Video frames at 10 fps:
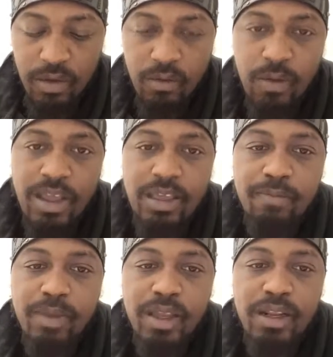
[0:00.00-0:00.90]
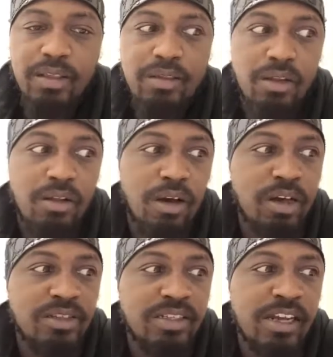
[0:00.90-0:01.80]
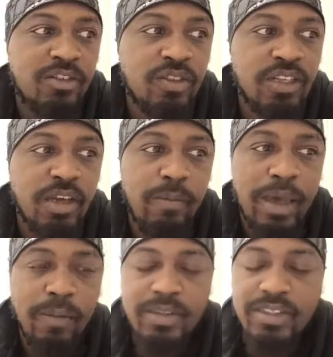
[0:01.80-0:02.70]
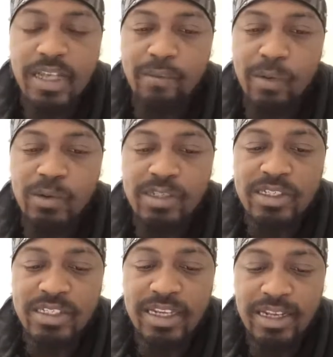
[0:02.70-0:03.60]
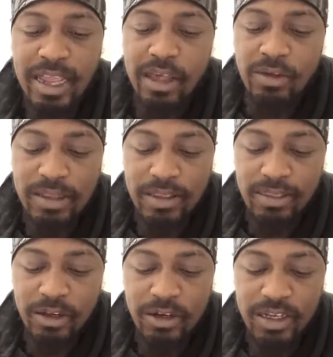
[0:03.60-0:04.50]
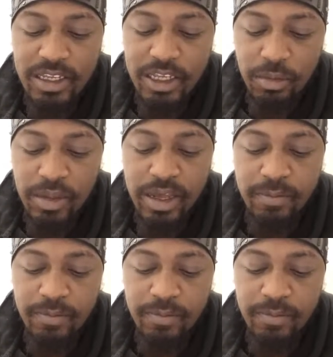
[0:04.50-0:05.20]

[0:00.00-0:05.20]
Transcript: Right. Meaning the laws, statutes, and commandments that Moses set down, they're going to keep that.